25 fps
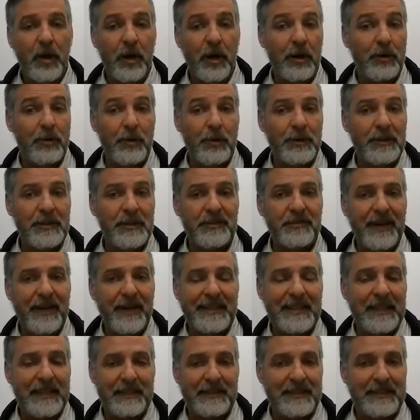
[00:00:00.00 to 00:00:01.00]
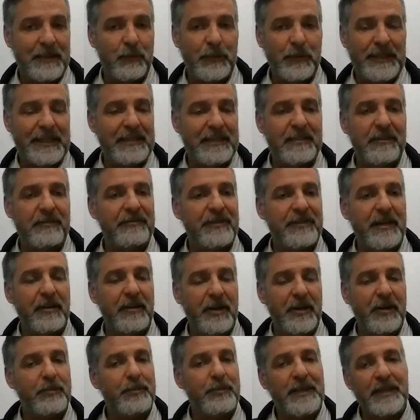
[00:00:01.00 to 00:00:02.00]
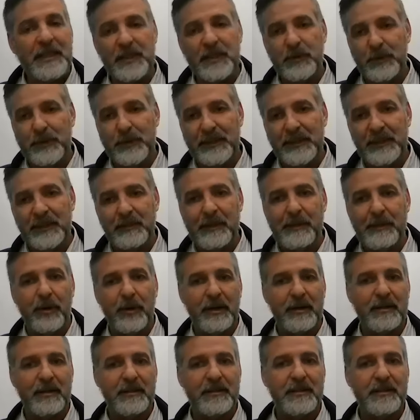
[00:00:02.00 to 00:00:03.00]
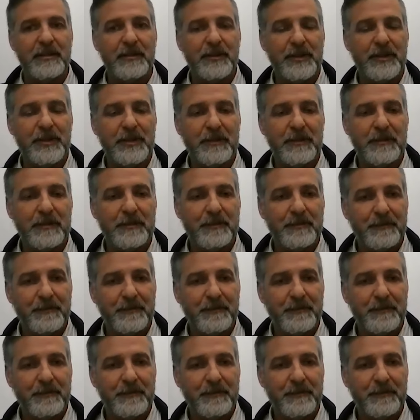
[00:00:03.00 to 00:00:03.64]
Our role is finance, and we need to figure it out because we need to be part of the solution.